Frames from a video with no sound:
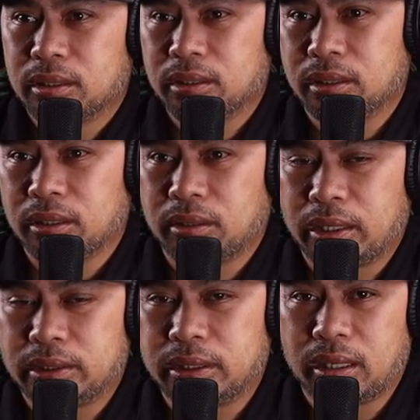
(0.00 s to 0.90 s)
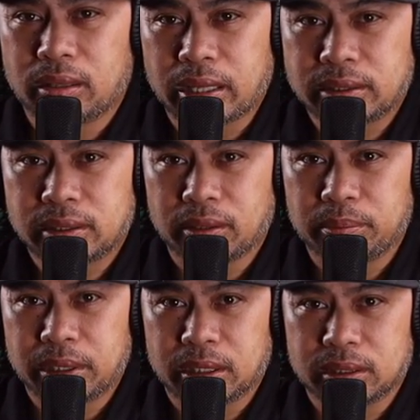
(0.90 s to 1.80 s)
You know, I did all that stuff
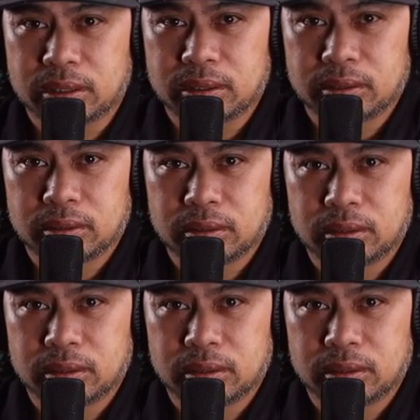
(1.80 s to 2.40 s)
because